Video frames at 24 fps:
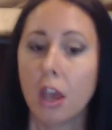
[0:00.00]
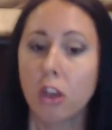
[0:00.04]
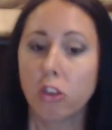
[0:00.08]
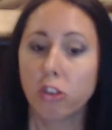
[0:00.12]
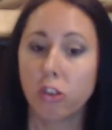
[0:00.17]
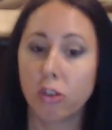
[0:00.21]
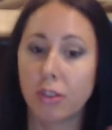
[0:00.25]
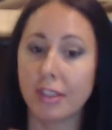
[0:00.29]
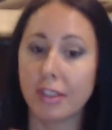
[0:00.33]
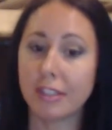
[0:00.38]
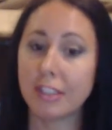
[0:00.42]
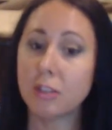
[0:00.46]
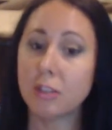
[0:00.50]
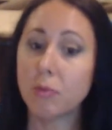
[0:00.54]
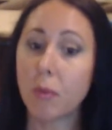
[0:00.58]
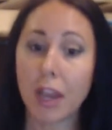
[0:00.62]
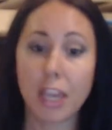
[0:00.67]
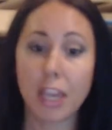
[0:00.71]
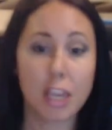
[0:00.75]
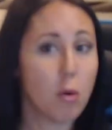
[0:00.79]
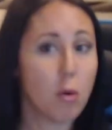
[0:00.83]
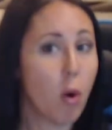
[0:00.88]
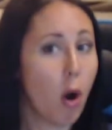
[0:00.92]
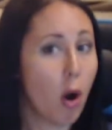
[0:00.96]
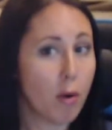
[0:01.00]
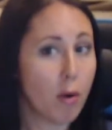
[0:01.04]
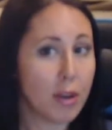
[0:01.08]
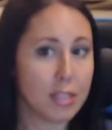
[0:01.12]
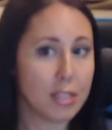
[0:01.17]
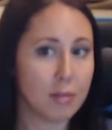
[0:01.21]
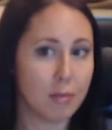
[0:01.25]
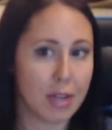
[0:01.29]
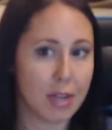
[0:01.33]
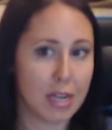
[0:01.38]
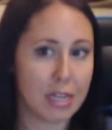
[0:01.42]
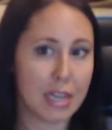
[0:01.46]
So this is why you
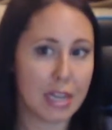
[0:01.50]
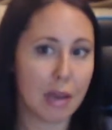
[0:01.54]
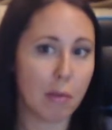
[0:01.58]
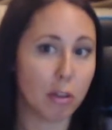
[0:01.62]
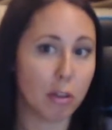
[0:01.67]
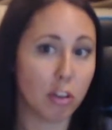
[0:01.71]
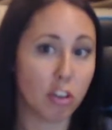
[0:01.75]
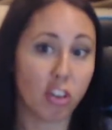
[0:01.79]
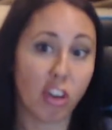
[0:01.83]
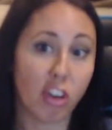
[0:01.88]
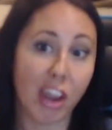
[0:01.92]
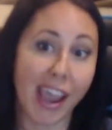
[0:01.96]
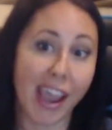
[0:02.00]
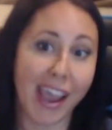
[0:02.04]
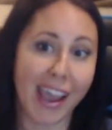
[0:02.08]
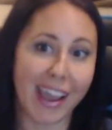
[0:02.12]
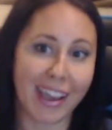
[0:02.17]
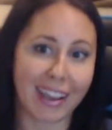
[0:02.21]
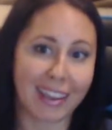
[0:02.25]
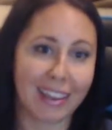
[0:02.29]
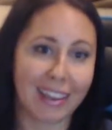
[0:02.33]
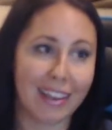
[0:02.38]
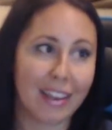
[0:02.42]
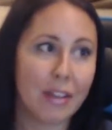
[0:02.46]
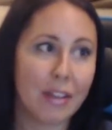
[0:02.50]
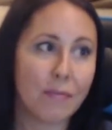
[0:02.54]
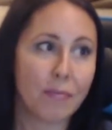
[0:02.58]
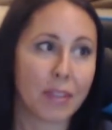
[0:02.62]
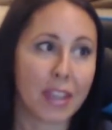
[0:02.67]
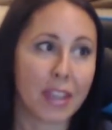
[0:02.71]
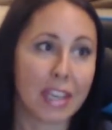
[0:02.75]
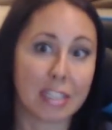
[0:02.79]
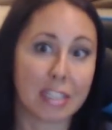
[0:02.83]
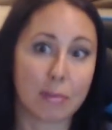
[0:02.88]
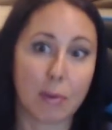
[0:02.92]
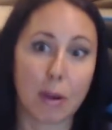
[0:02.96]
always want to double check,
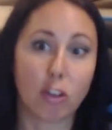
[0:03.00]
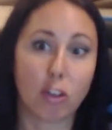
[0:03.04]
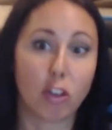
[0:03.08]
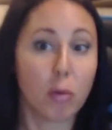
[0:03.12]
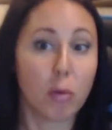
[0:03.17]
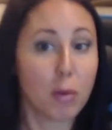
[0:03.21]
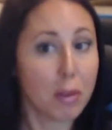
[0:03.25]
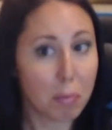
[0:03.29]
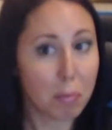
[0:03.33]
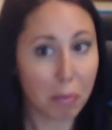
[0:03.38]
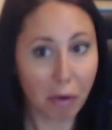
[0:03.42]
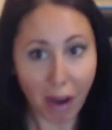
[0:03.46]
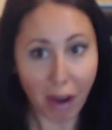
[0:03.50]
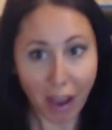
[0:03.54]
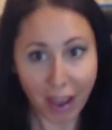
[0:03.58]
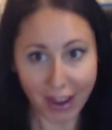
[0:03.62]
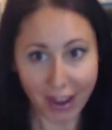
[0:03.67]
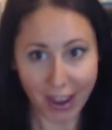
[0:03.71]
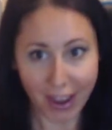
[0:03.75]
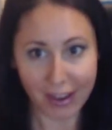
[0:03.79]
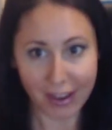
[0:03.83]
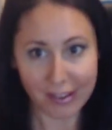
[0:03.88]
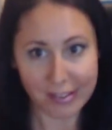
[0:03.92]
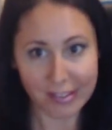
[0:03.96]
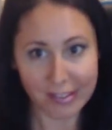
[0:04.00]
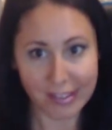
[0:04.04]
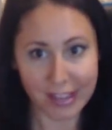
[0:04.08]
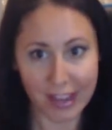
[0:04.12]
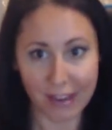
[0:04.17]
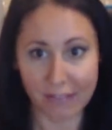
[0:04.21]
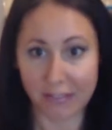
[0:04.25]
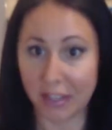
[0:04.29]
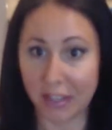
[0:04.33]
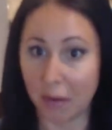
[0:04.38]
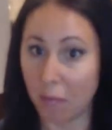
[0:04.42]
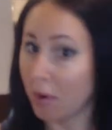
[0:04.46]
especially with products.
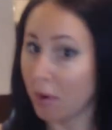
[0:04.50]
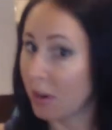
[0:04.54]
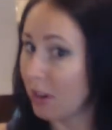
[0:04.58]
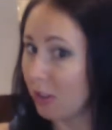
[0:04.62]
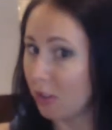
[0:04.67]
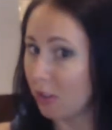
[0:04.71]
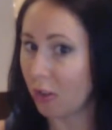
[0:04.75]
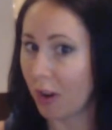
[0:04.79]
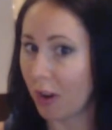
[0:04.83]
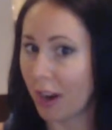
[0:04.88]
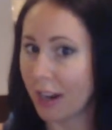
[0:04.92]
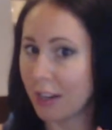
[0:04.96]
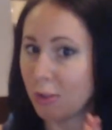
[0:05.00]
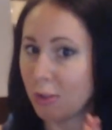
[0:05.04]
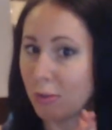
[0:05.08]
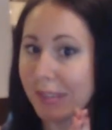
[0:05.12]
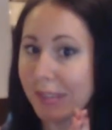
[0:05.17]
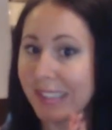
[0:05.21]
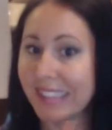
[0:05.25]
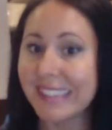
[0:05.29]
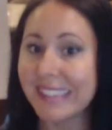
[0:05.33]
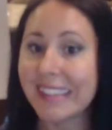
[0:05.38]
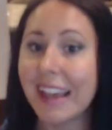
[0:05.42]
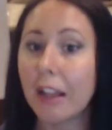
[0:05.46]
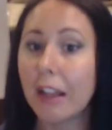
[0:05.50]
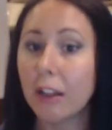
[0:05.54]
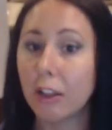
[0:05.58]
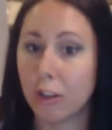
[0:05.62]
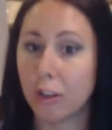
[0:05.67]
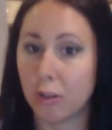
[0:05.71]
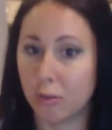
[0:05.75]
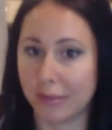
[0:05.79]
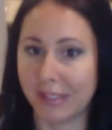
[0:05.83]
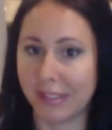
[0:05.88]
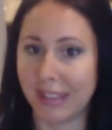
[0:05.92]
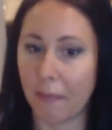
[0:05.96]
If someone trying to sell
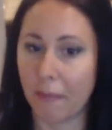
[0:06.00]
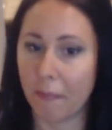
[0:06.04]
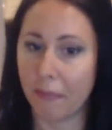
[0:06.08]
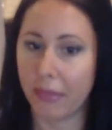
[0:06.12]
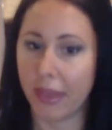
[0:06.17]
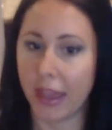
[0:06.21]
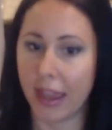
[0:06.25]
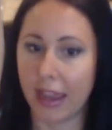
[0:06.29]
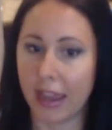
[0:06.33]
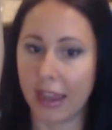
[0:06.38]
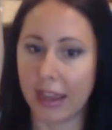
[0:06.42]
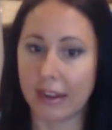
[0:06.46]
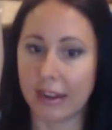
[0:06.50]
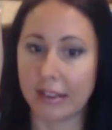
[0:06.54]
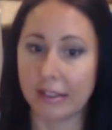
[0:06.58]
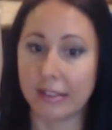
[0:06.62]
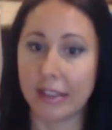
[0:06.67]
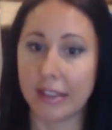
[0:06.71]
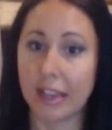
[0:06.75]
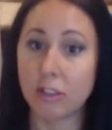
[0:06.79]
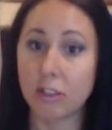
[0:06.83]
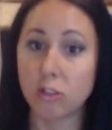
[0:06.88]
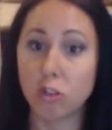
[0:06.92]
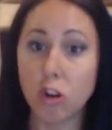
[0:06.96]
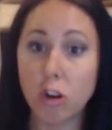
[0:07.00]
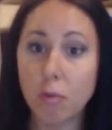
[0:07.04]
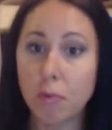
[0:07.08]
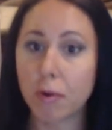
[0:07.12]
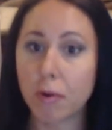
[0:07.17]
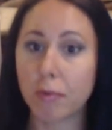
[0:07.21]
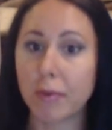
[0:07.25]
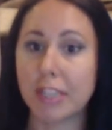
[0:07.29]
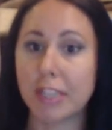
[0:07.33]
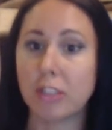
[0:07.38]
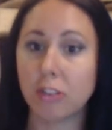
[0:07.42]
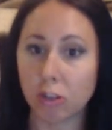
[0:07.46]
you something and it says, no,
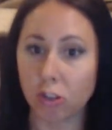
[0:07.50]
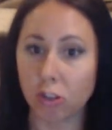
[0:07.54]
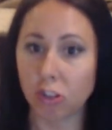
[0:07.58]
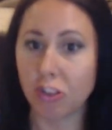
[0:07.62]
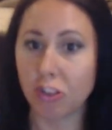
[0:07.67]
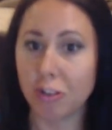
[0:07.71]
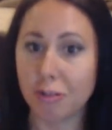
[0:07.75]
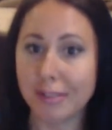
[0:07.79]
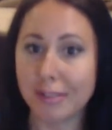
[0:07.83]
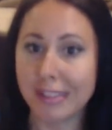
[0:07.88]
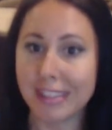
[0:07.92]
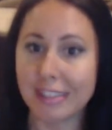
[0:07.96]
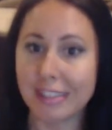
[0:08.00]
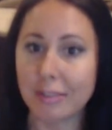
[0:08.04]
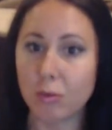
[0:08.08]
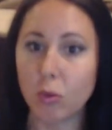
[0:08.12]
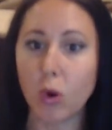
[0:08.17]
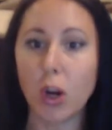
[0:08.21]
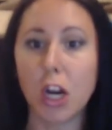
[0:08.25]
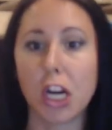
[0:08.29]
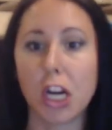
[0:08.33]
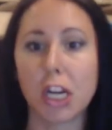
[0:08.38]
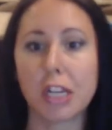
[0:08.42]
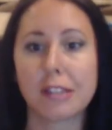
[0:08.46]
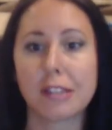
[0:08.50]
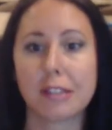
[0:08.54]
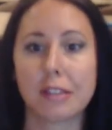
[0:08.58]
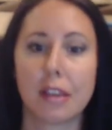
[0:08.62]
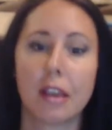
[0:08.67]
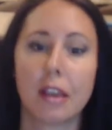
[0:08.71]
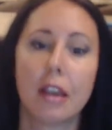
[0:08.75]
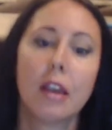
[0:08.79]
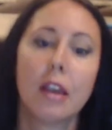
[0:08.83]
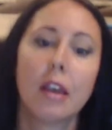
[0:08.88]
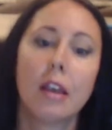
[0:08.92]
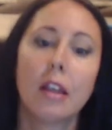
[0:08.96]
but research shows this works,
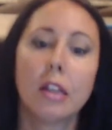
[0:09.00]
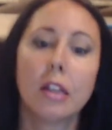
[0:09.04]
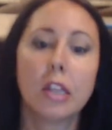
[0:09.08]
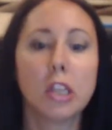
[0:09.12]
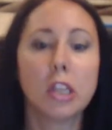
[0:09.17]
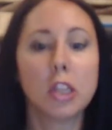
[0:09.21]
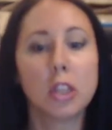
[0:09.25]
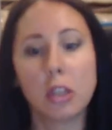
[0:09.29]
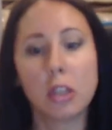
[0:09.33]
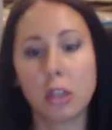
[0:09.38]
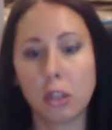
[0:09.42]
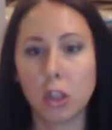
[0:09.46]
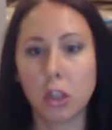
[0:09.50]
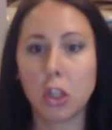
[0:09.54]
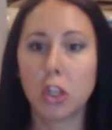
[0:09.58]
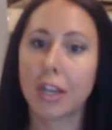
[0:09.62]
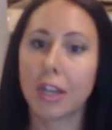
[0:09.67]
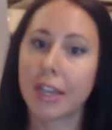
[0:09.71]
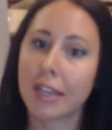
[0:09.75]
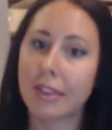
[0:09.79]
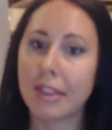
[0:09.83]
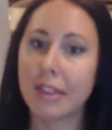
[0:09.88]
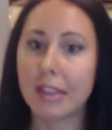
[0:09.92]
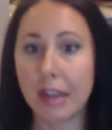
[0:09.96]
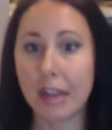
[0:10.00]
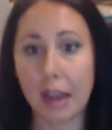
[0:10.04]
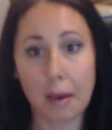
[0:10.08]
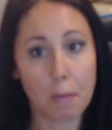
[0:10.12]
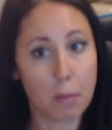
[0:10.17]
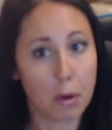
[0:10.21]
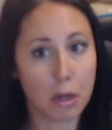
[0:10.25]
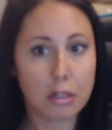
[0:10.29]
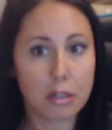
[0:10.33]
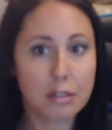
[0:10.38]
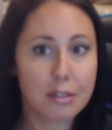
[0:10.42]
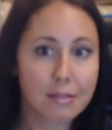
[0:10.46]
look at the
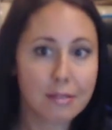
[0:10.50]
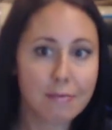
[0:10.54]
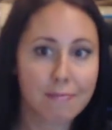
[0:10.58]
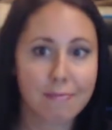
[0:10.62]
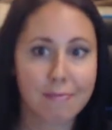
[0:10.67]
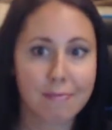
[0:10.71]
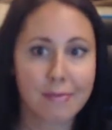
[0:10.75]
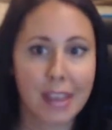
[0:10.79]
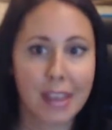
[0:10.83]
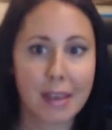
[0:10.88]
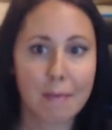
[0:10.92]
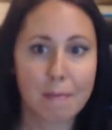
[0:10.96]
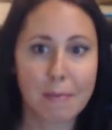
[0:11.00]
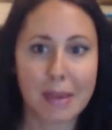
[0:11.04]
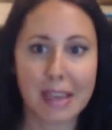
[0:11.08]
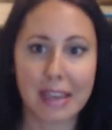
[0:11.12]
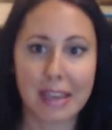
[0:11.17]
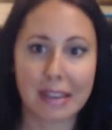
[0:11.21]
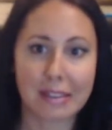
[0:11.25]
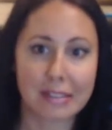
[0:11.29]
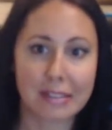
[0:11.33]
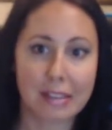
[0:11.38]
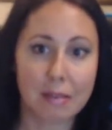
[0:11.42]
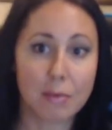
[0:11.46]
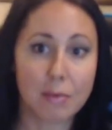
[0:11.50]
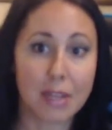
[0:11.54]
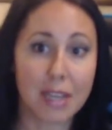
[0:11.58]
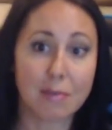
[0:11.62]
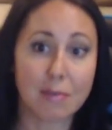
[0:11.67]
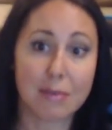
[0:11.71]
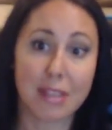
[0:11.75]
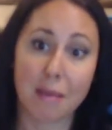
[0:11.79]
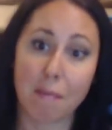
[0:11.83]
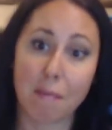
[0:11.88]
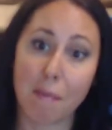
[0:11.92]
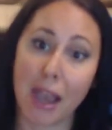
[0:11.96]
numbers, because
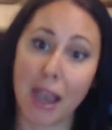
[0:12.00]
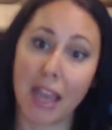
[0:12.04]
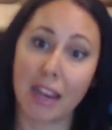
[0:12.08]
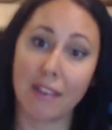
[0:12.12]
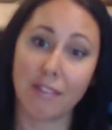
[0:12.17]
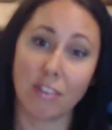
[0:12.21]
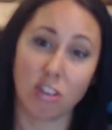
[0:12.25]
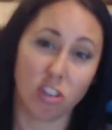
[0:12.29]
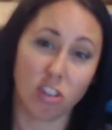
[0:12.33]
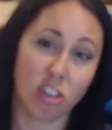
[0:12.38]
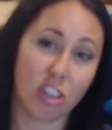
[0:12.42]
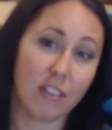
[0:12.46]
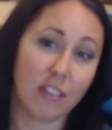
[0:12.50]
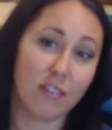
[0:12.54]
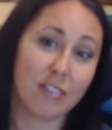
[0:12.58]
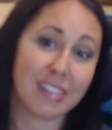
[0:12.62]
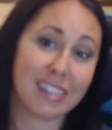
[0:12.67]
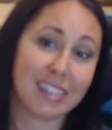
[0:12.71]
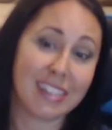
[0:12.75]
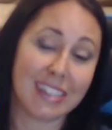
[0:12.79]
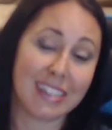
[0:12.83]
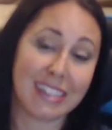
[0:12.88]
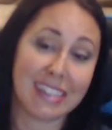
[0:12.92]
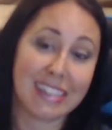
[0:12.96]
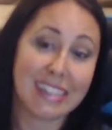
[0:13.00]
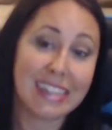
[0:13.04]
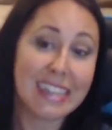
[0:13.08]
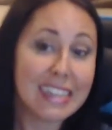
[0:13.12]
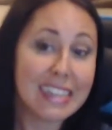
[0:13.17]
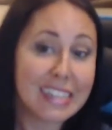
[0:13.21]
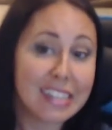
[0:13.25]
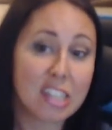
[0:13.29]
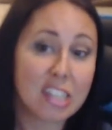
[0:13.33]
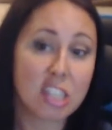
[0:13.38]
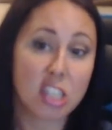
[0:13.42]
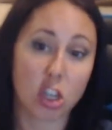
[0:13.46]
sometimes they might have achieved
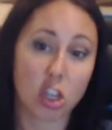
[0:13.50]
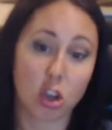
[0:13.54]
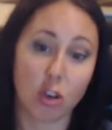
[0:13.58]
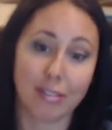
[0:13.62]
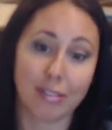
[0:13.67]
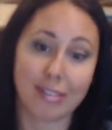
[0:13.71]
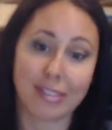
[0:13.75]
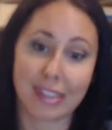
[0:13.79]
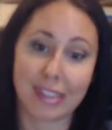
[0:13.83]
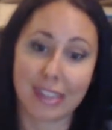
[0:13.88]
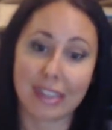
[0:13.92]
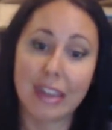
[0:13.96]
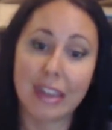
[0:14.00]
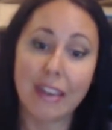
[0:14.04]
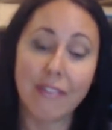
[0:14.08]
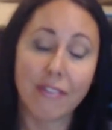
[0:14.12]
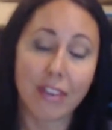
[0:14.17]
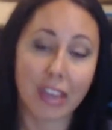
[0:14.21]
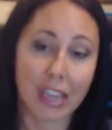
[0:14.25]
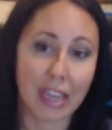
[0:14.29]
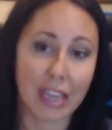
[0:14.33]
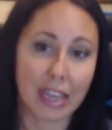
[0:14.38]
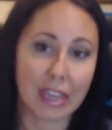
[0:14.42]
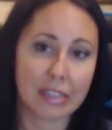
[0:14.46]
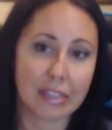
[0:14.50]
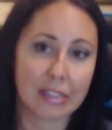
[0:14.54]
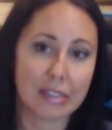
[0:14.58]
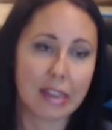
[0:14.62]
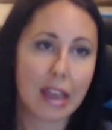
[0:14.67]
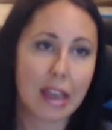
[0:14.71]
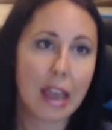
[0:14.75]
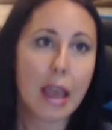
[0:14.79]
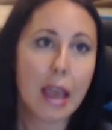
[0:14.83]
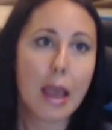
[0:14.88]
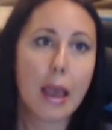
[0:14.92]
statistical significance,